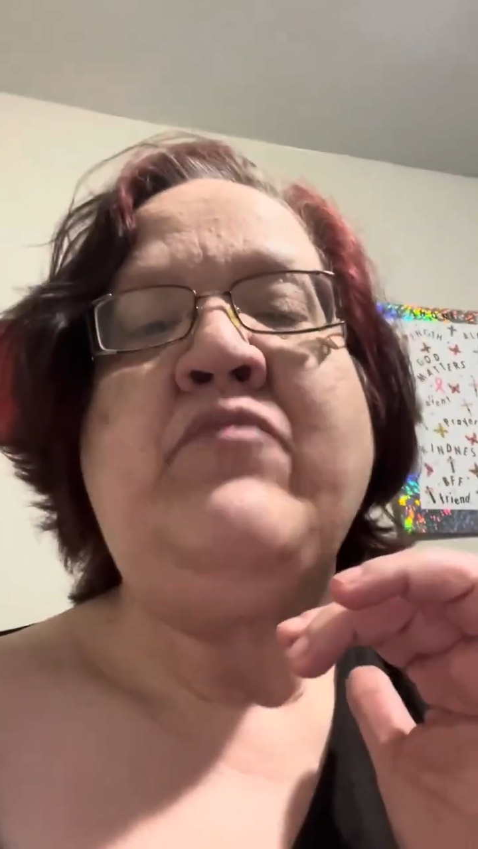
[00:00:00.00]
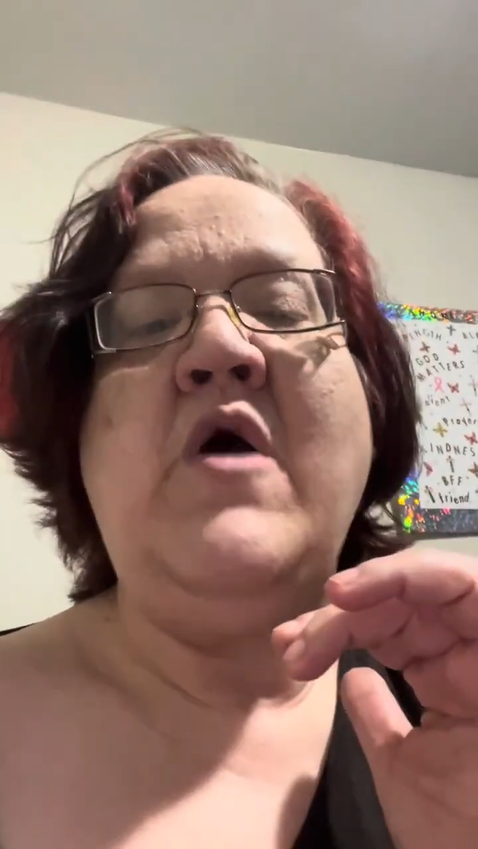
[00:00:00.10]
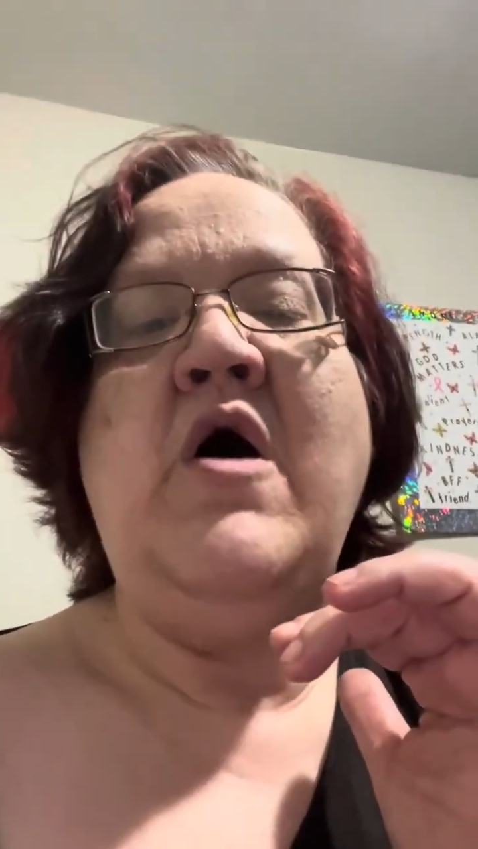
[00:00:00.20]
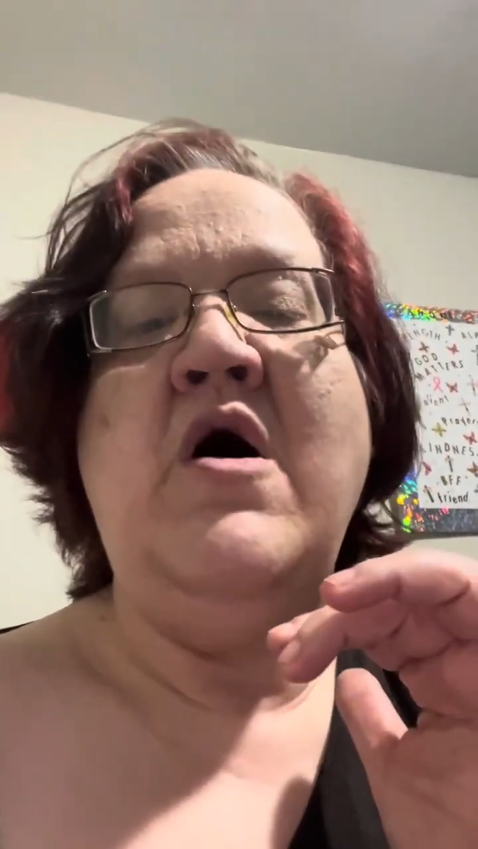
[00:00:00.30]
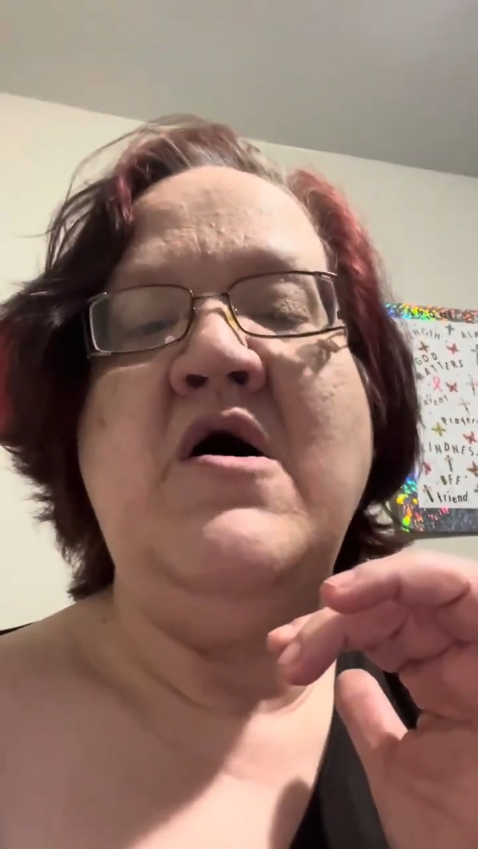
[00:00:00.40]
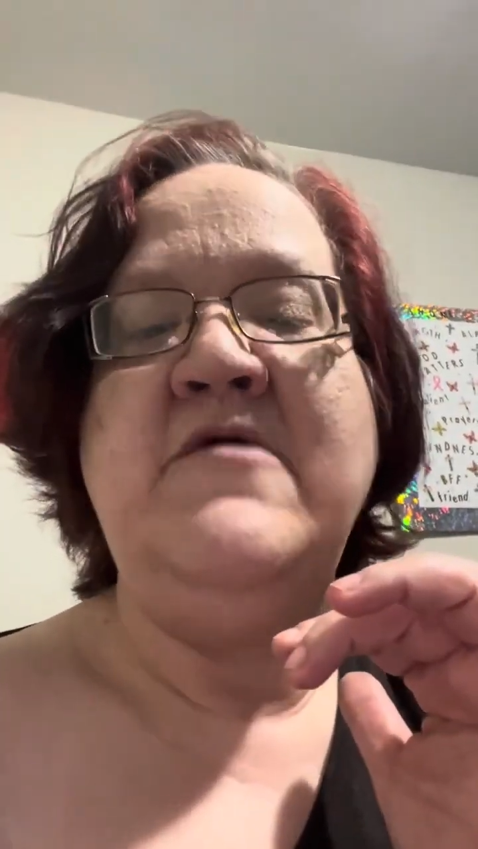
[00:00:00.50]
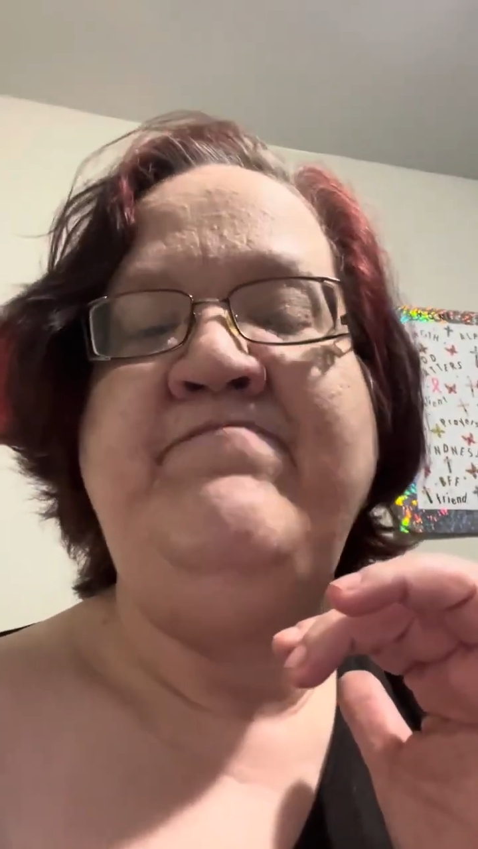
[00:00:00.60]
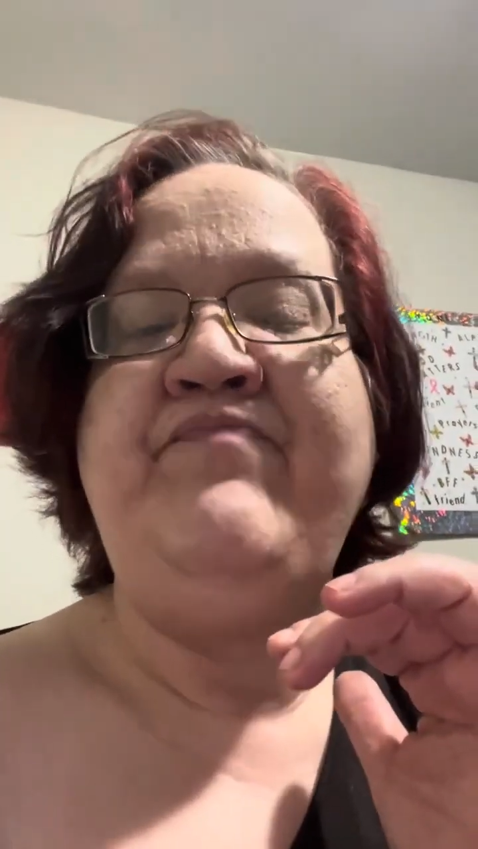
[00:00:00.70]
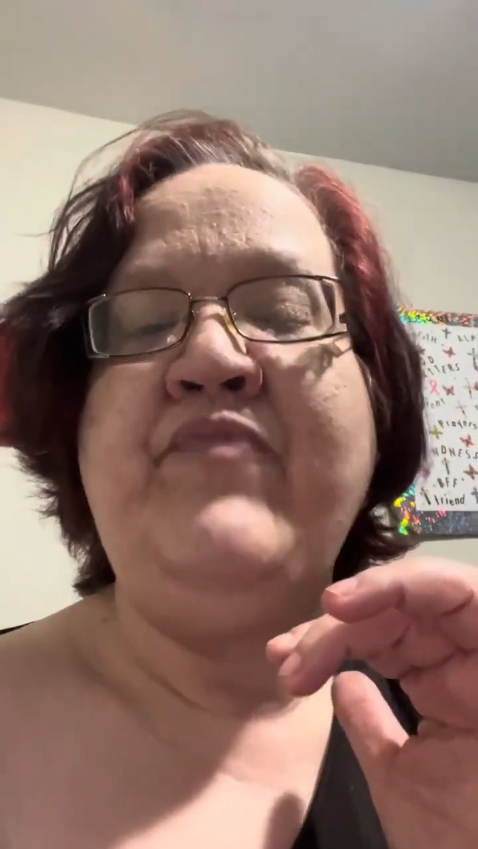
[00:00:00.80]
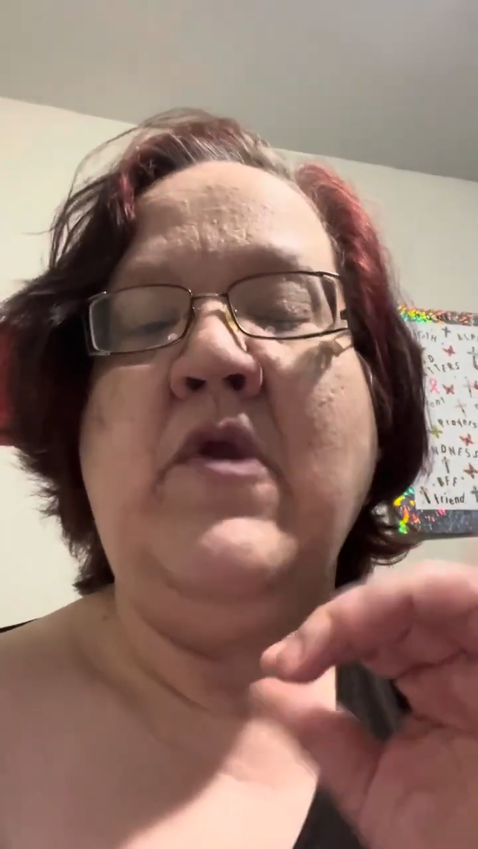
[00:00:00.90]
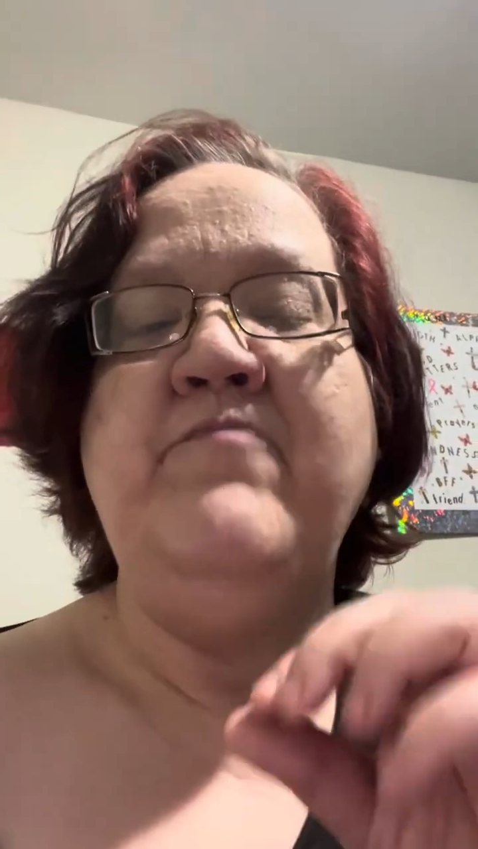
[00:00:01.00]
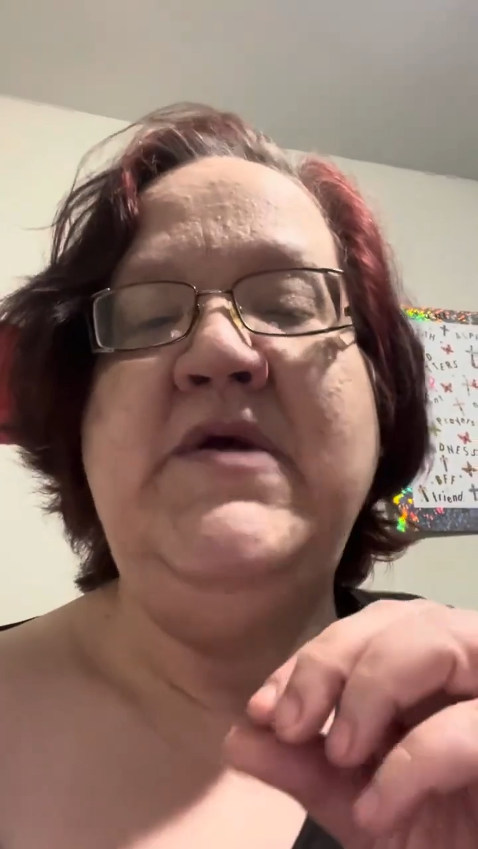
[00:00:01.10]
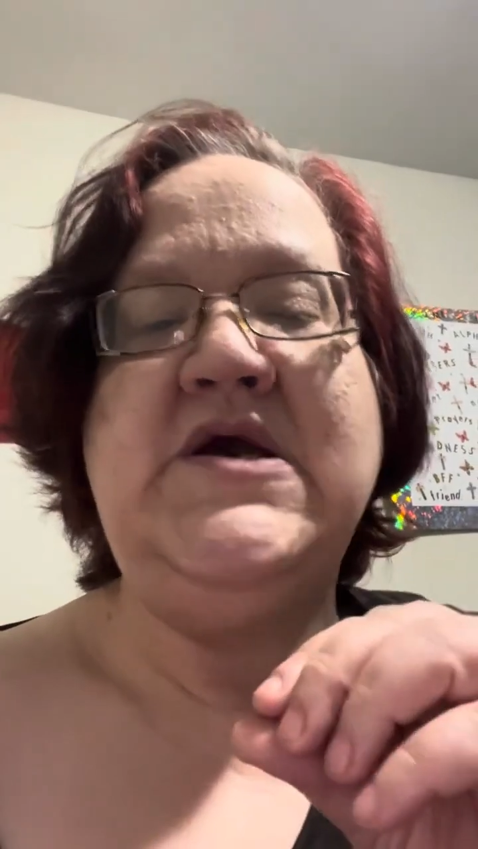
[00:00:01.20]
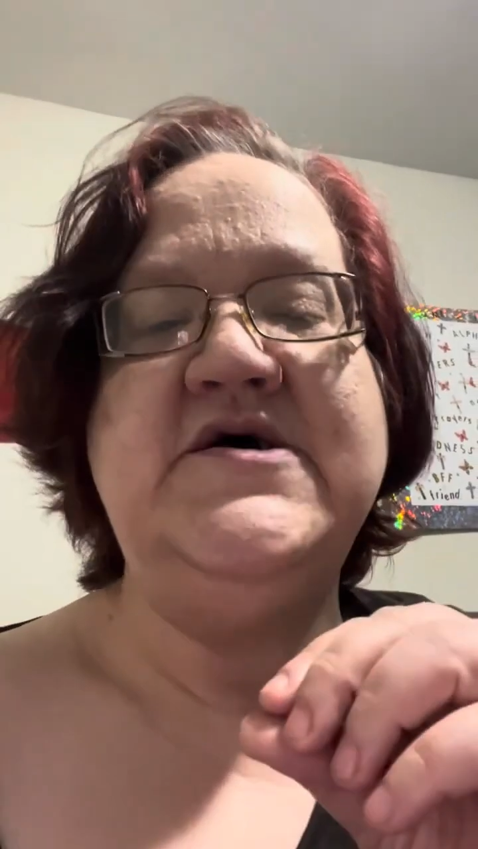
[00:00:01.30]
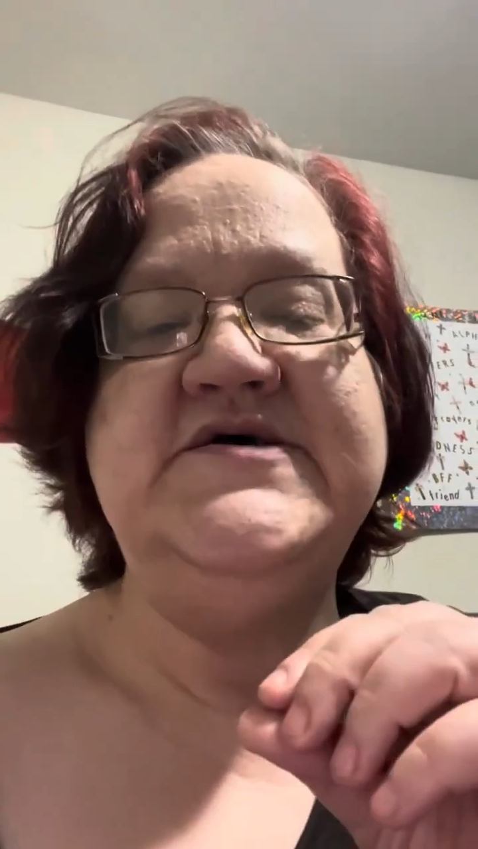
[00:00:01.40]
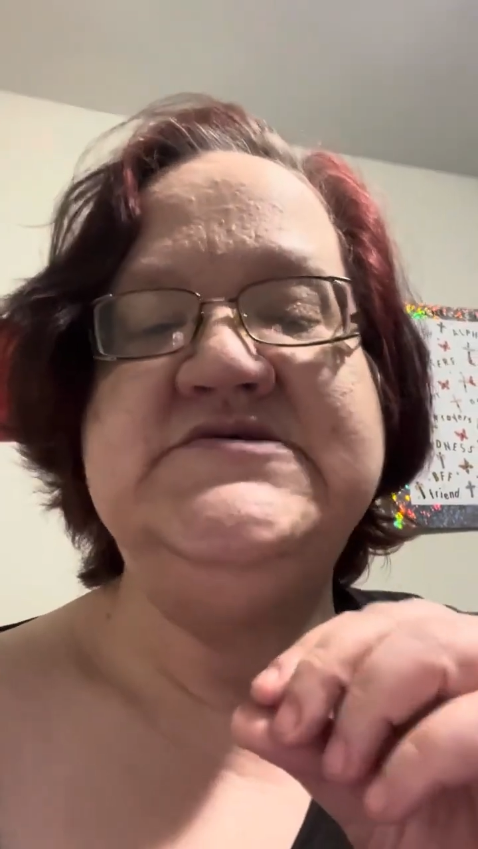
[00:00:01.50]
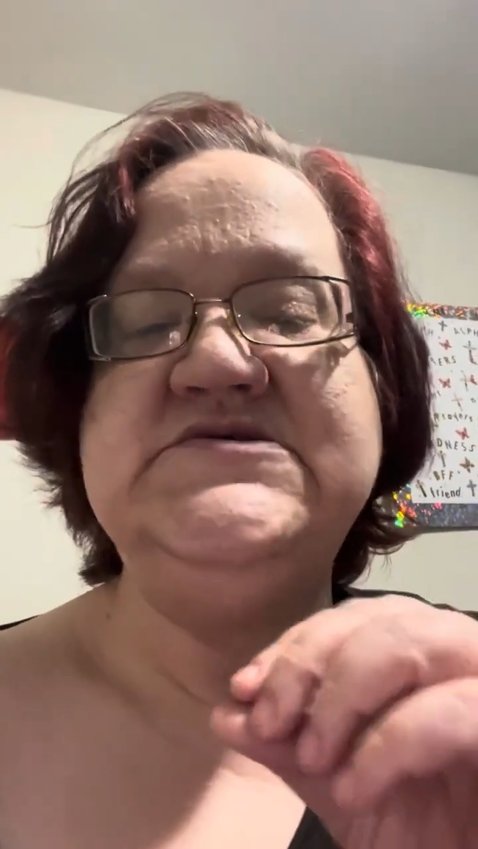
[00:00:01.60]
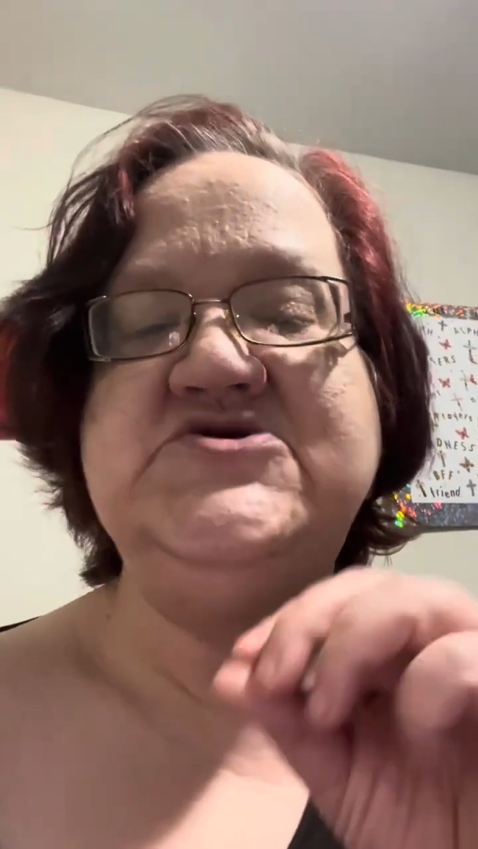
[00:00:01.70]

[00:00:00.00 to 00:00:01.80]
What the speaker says: Because,